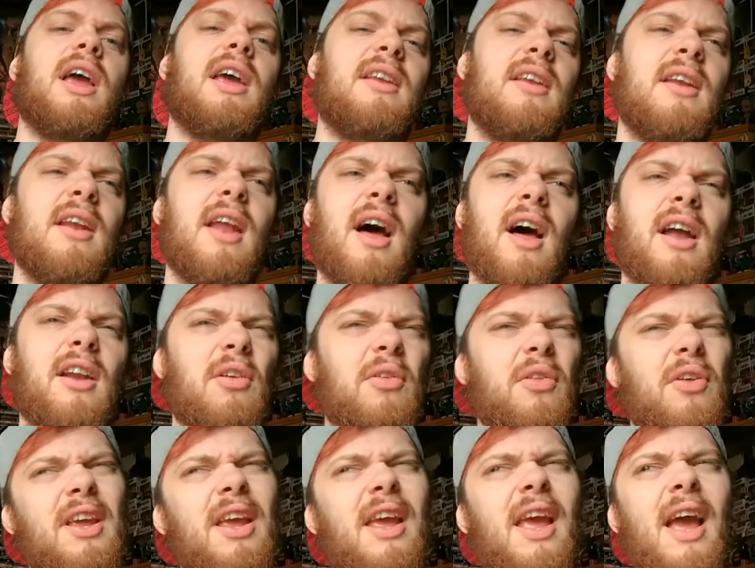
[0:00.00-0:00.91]
I
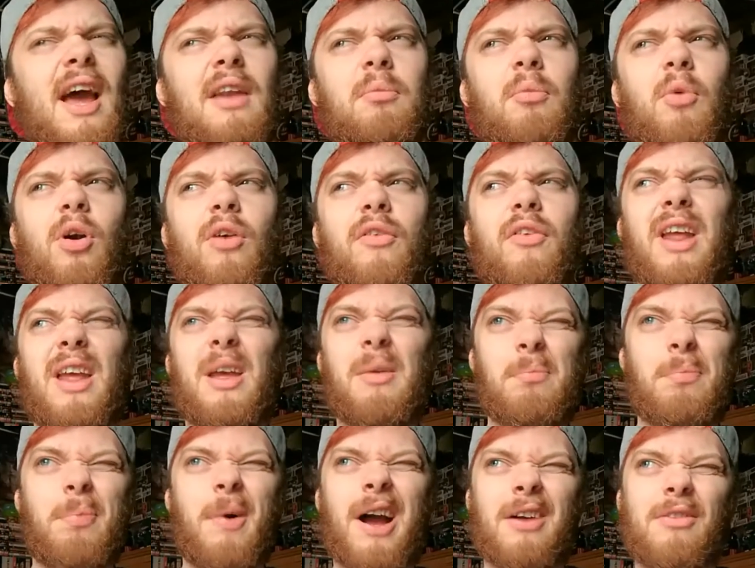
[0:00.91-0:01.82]
don't think he had more of an
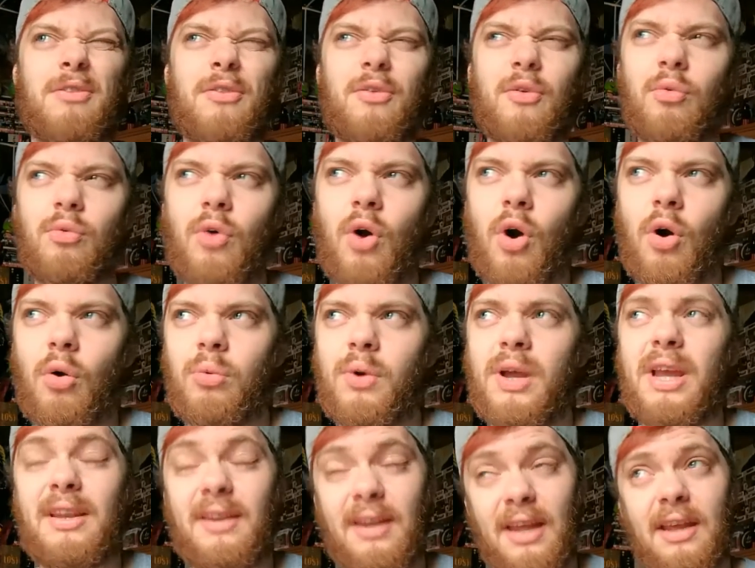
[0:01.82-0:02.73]
impactful
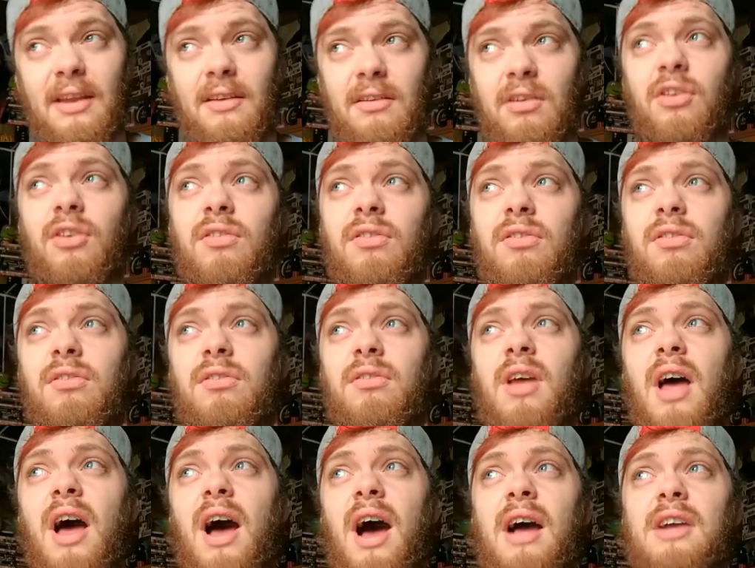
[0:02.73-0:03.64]
role. He did, because
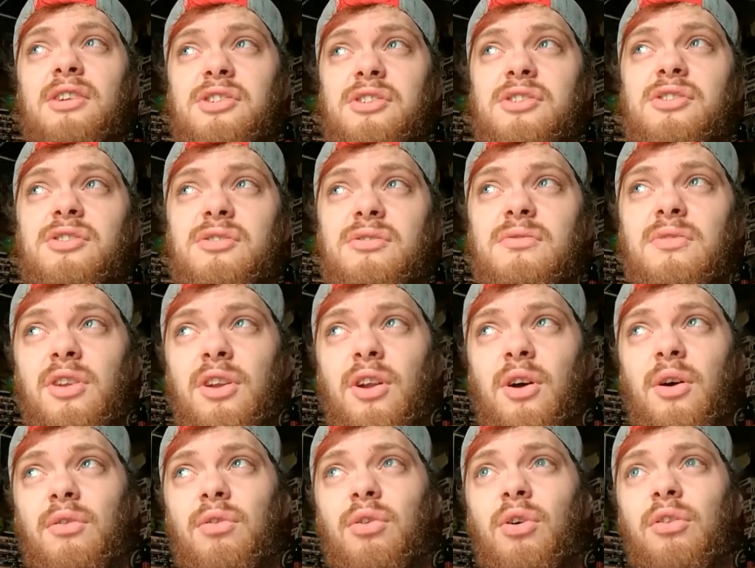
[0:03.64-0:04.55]
Ash's, you
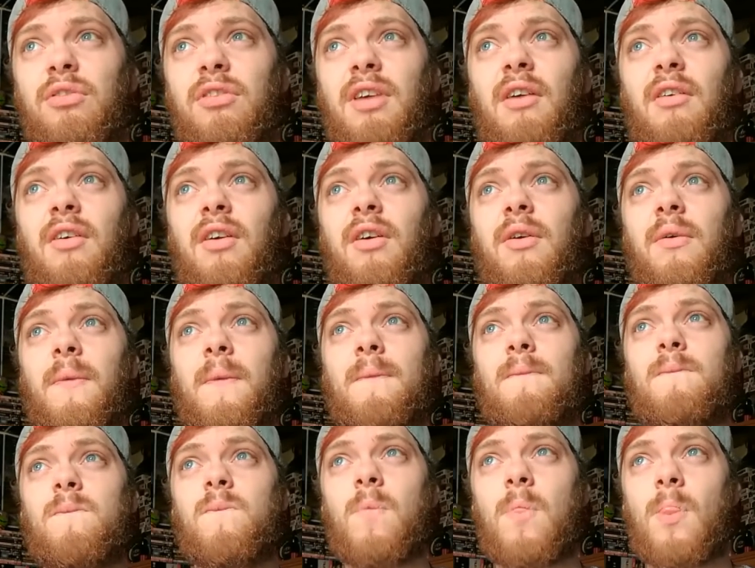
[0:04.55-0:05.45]
know, Torterra
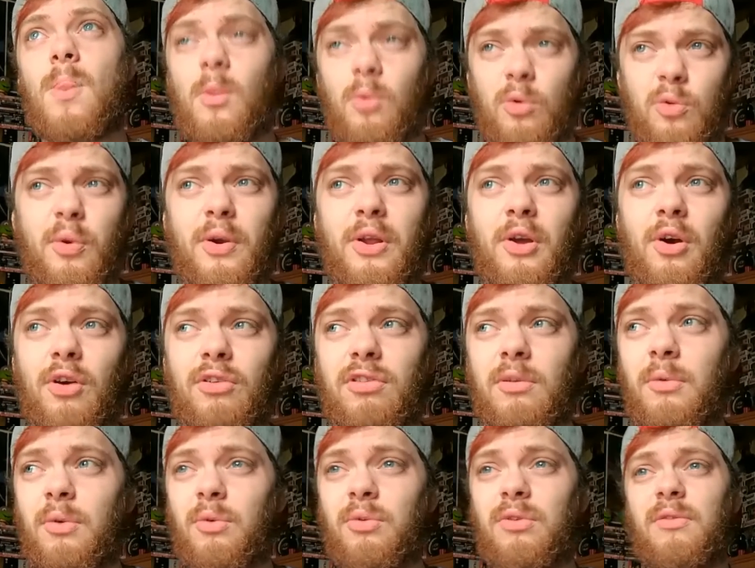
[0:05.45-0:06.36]
was pretty
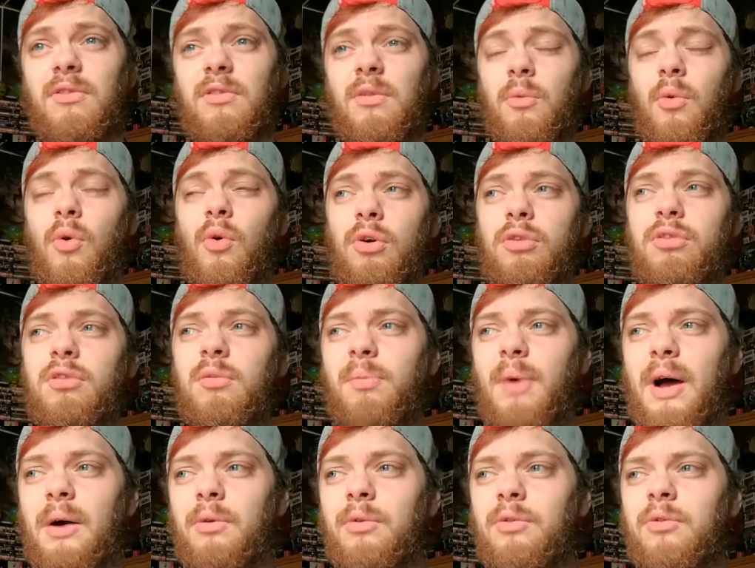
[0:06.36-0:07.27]
awesome. He was in some awesome
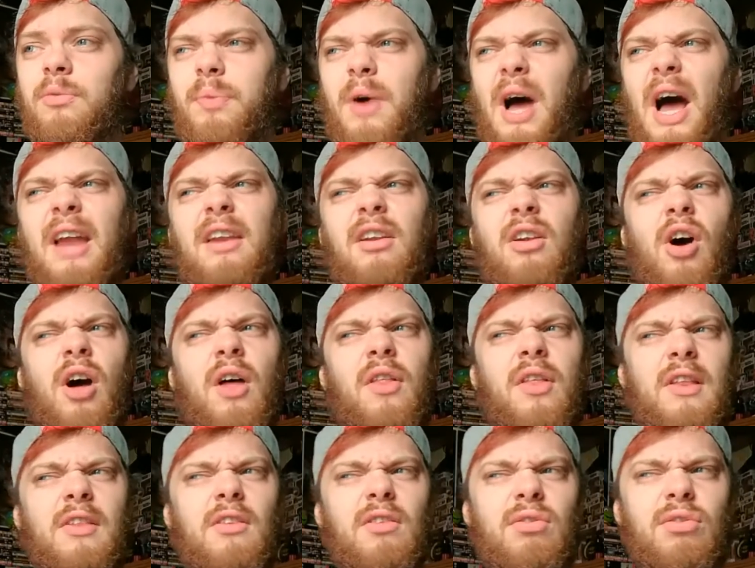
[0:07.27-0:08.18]
battles. But I don't know, I
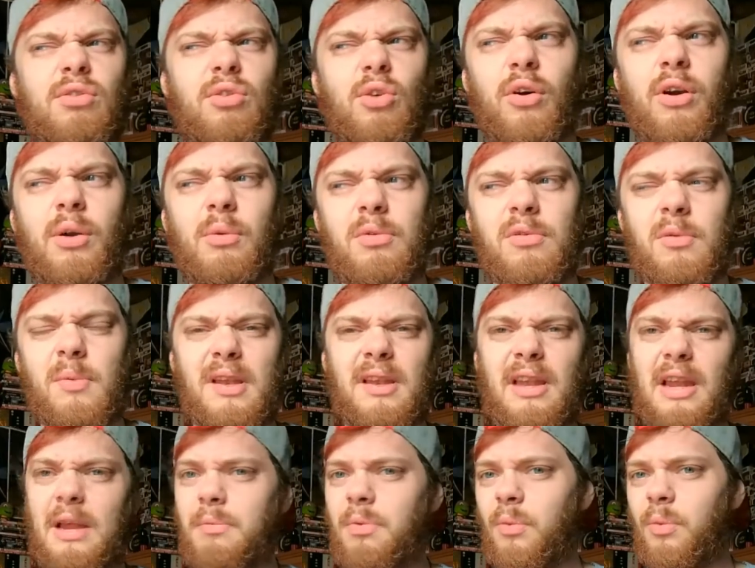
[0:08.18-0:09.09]
think the story was a
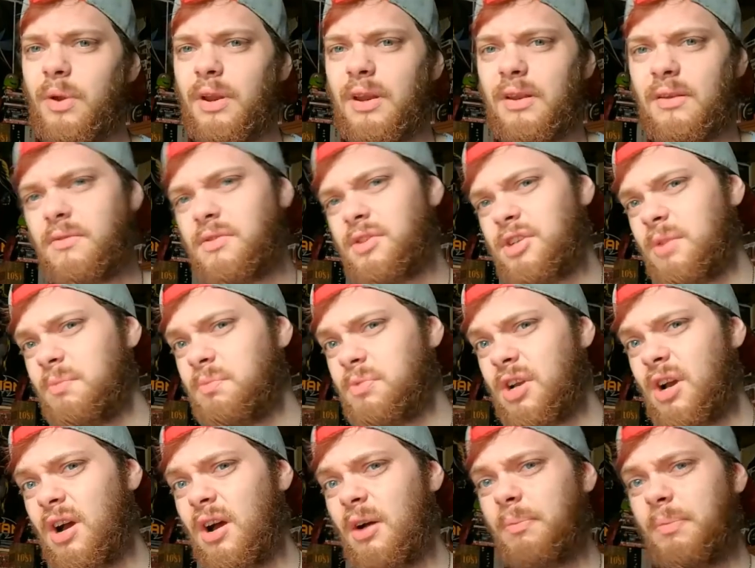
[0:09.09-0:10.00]
bit deeper with
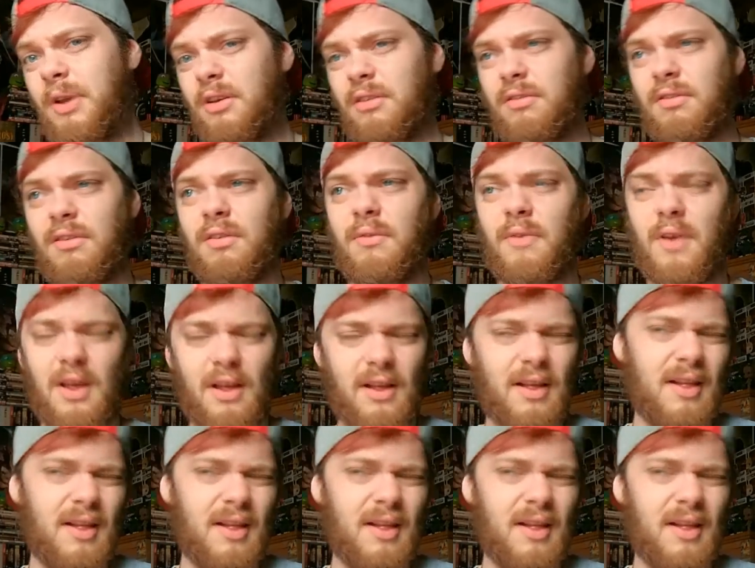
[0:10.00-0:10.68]
Chimchar because of